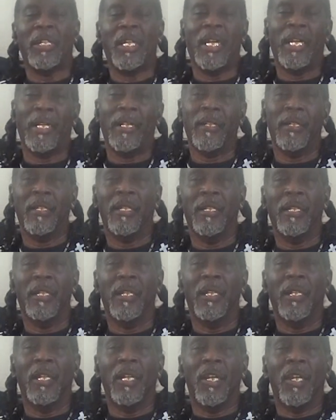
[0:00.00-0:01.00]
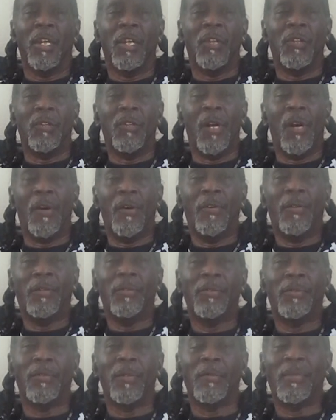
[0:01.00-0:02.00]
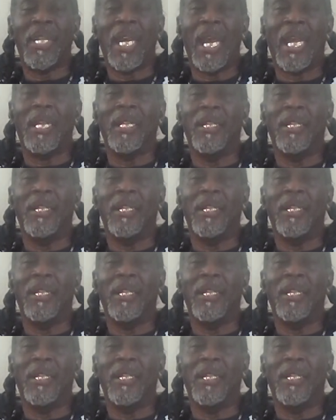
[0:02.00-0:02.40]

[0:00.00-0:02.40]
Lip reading: say, you know, I'm tired of